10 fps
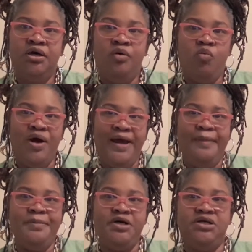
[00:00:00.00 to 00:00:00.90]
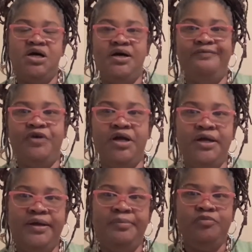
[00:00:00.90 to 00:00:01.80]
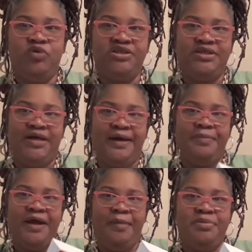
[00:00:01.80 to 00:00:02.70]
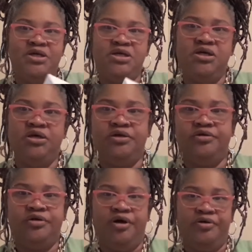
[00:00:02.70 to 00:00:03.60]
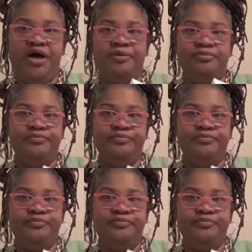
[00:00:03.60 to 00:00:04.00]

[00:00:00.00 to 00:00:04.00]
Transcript: Where that book come from? What's the name of that book? Okay.